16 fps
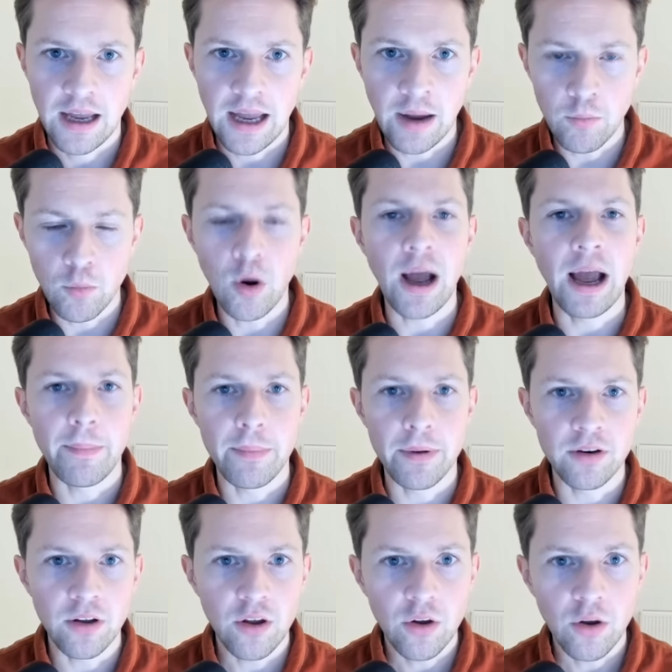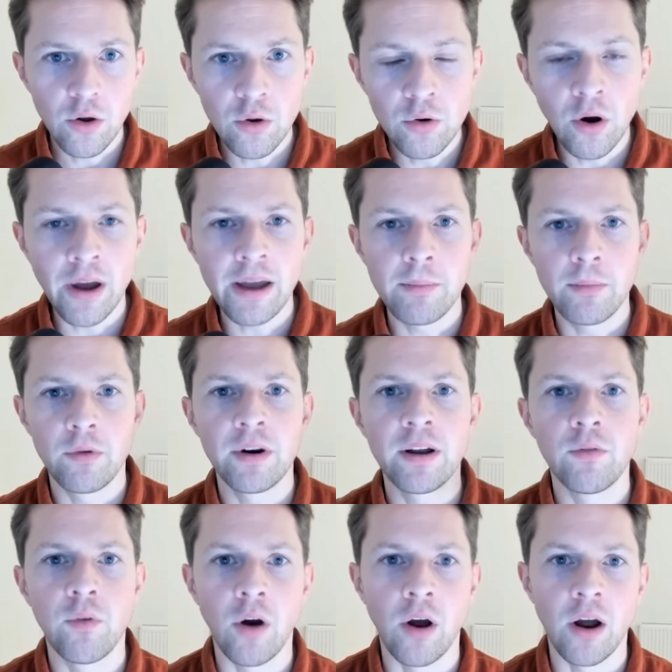And what happened? Unai Emery
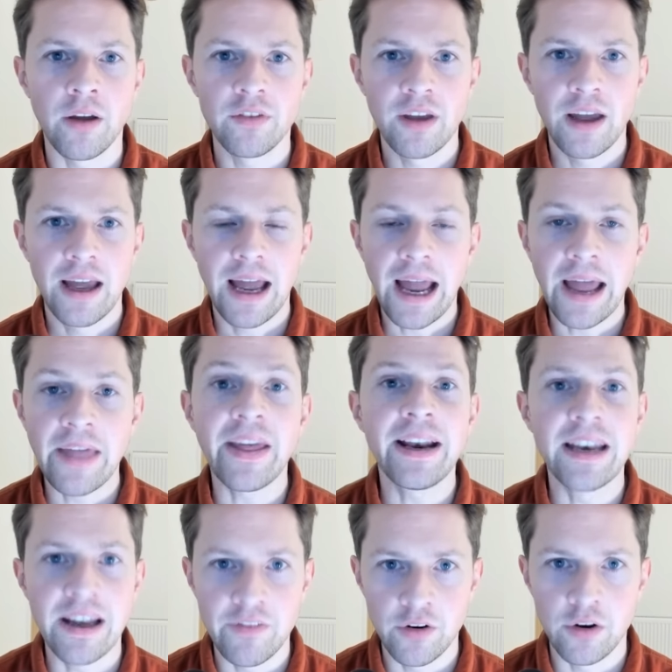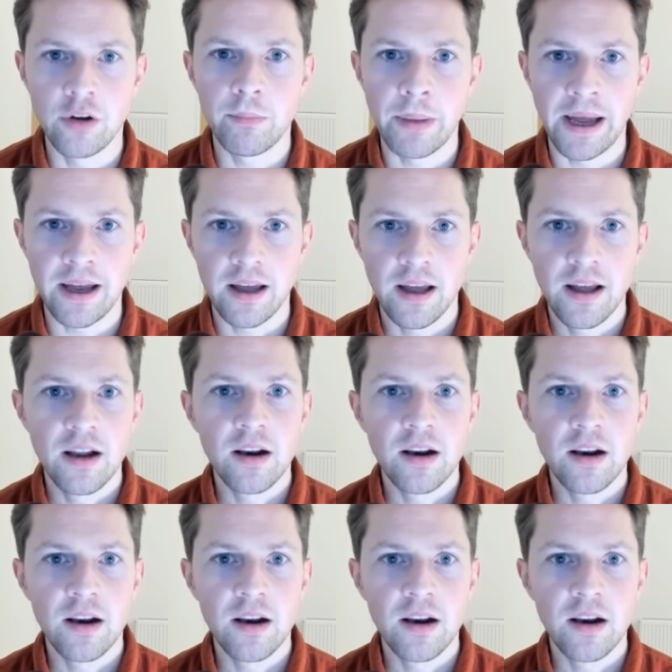arrives and they never look back.